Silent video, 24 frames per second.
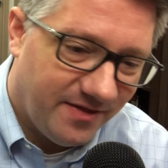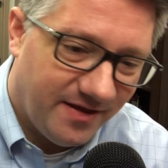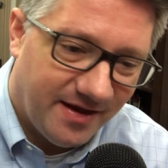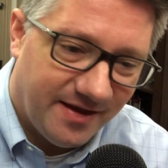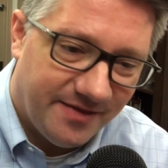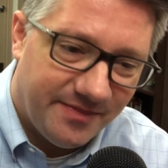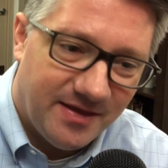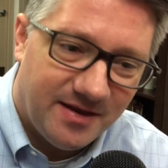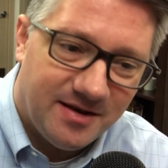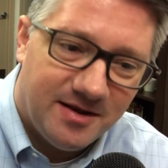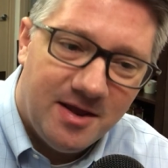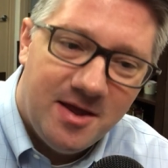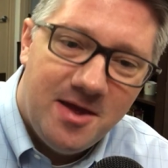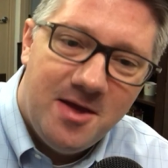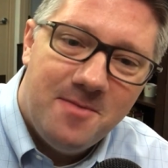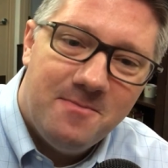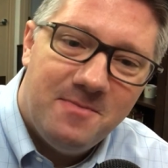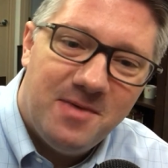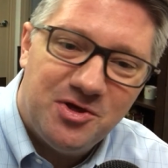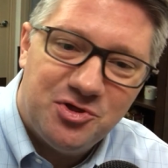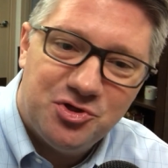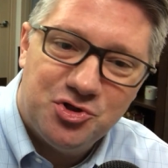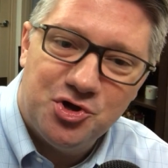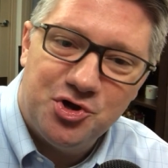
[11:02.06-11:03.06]
thing. And then
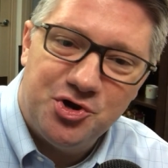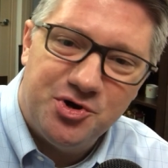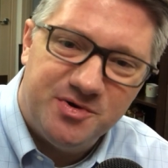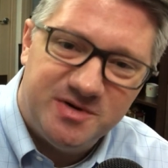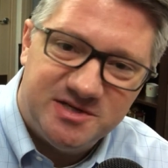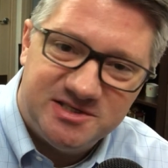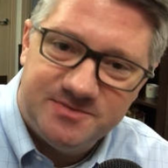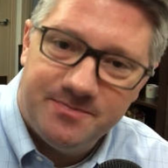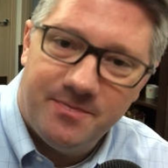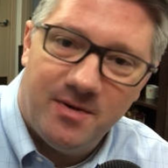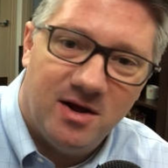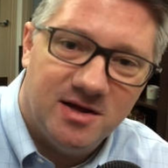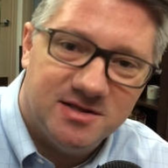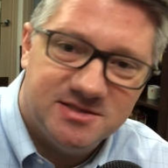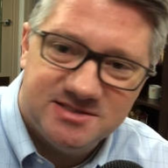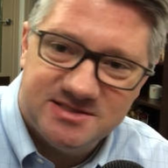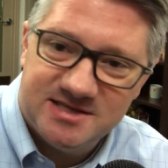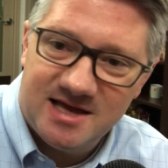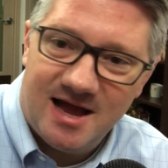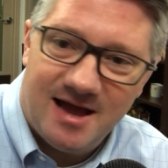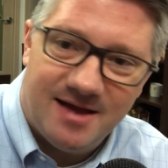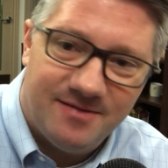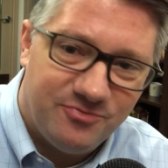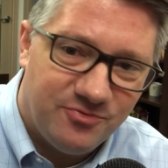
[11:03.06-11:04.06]
make sure your response
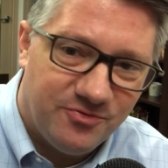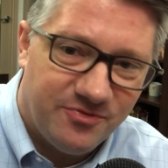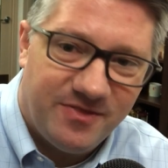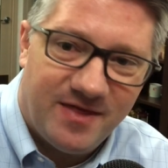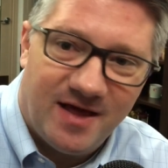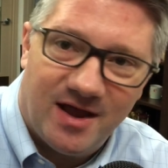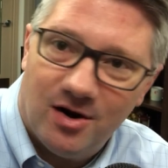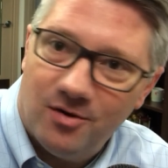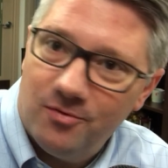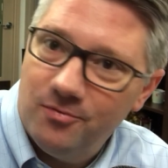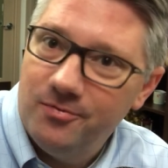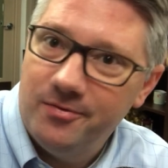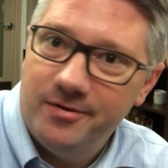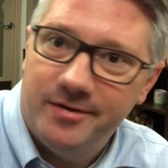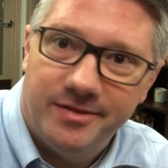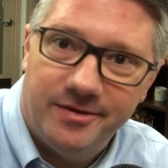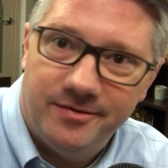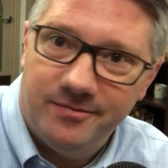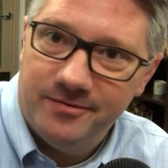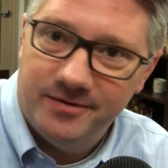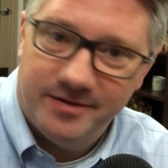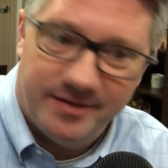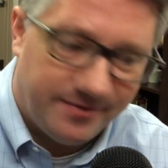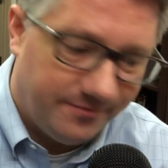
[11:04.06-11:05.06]
times with that are really,
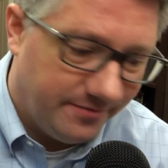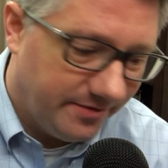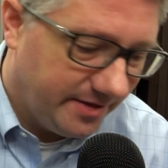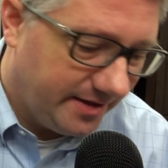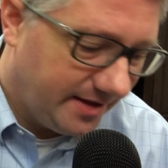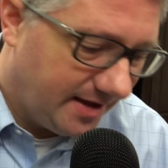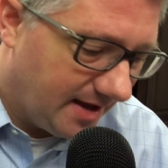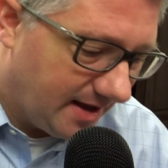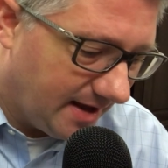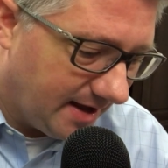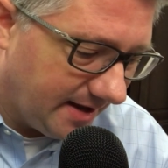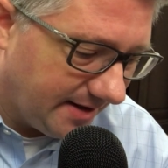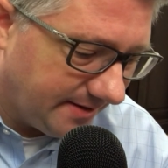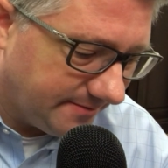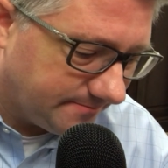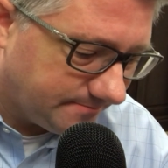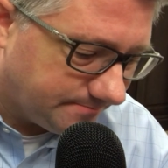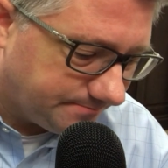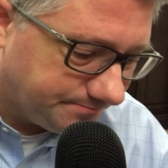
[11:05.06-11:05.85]
really, really high.